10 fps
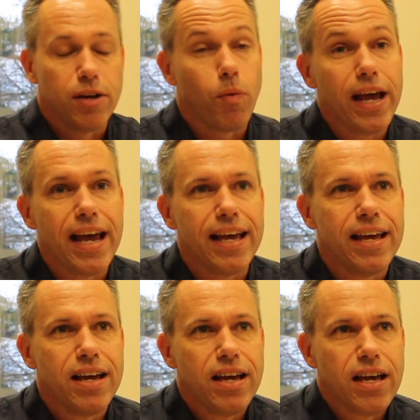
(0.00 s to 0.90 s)
a
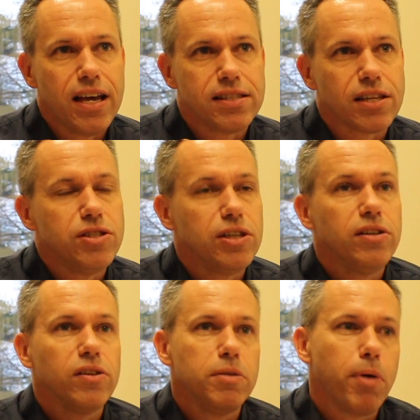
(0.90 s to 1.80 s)
way, it's
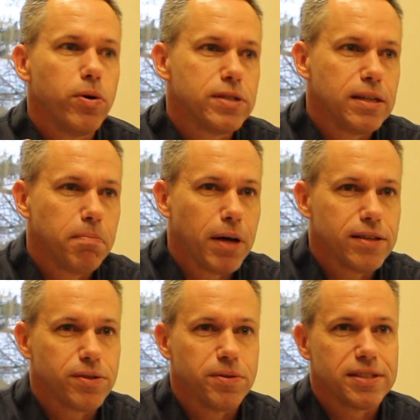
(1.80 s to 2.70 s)
continually posing
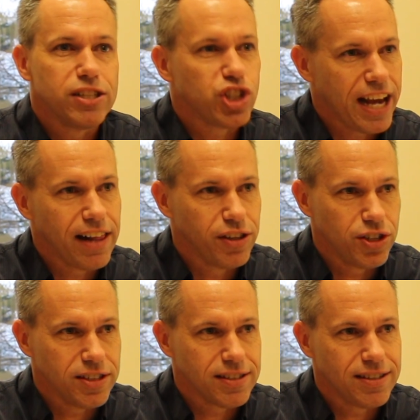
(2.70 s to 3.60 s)
puzzles and
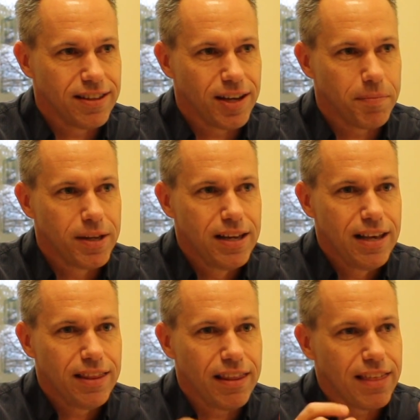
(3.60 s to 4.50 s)
challenges to them
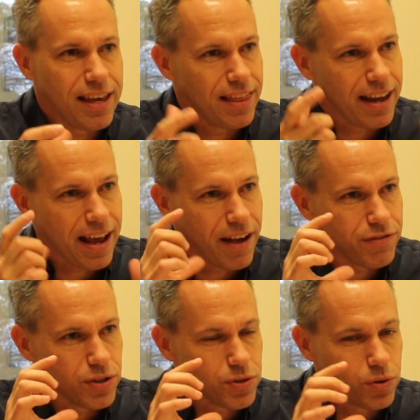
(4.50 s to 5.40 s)
that they then
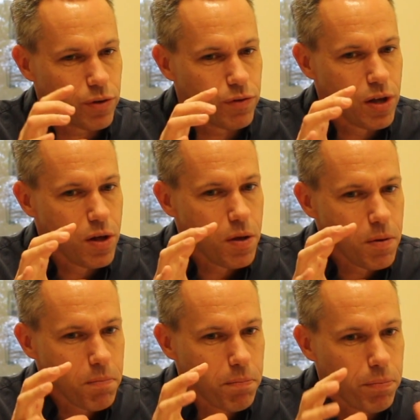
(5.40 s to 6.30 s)
have to sort of
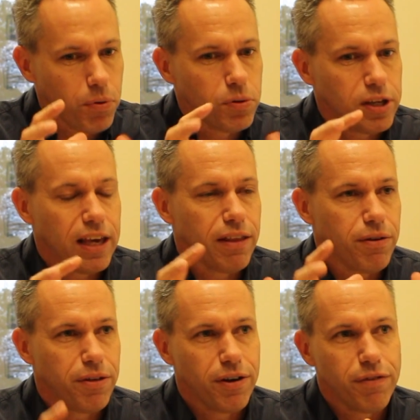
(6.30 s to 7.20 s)
pull
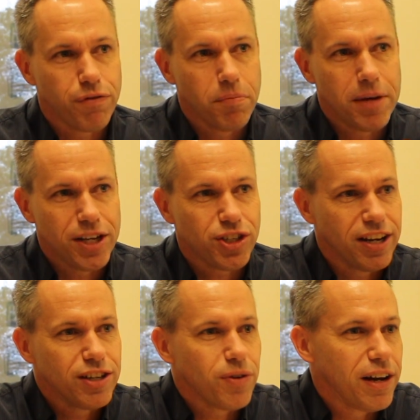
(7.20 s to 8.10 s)
together their information
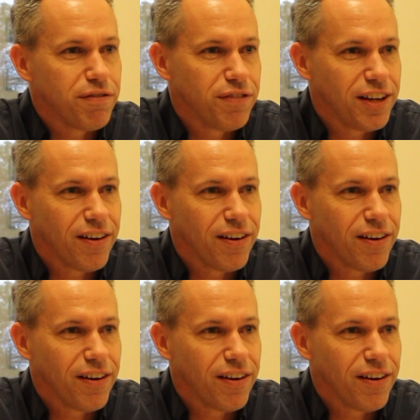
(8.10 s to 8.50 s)
and try to figure